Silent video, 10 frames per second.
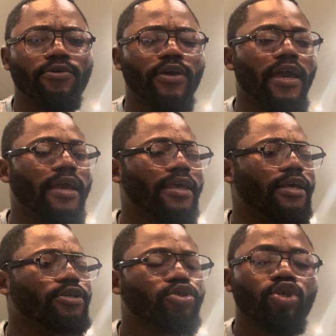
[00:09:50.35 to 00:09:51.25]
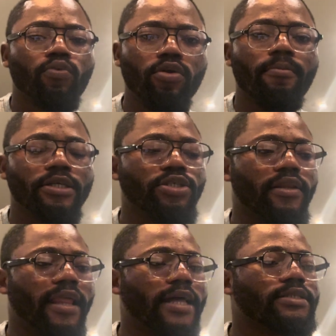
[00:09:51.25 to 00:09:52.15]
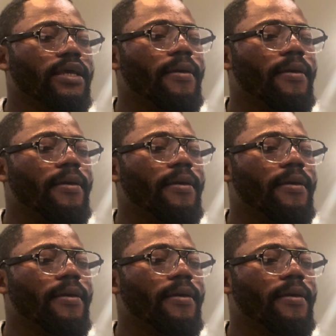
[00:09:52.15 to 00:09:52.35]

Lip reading: okay? So you want to mention that.